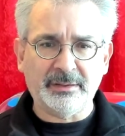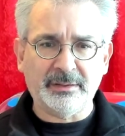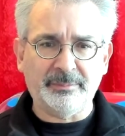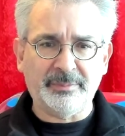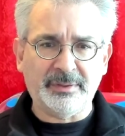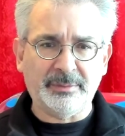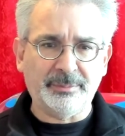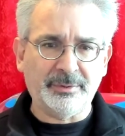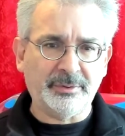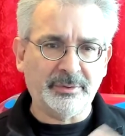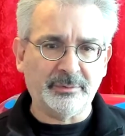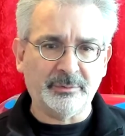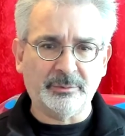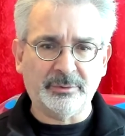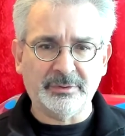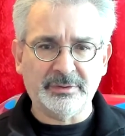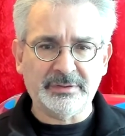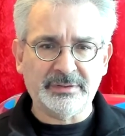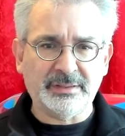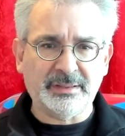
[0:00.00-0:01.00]
People don't
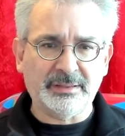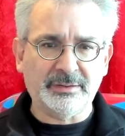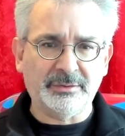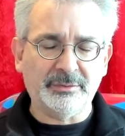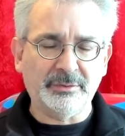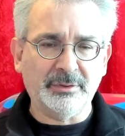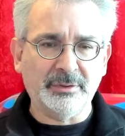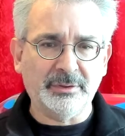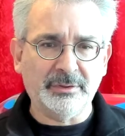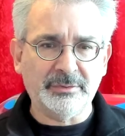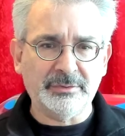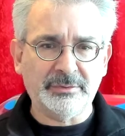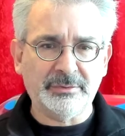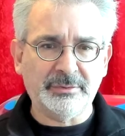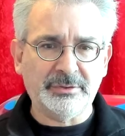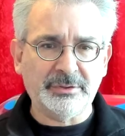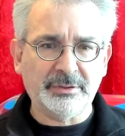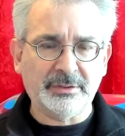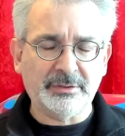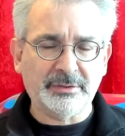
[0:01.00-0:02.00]
want to stand too close to
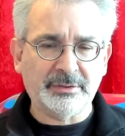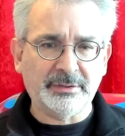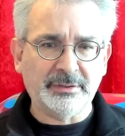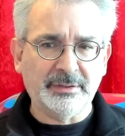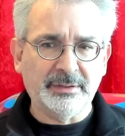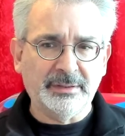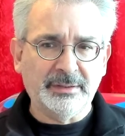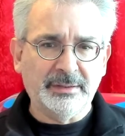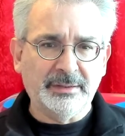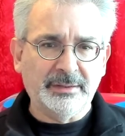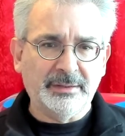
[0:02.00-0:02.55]
each other.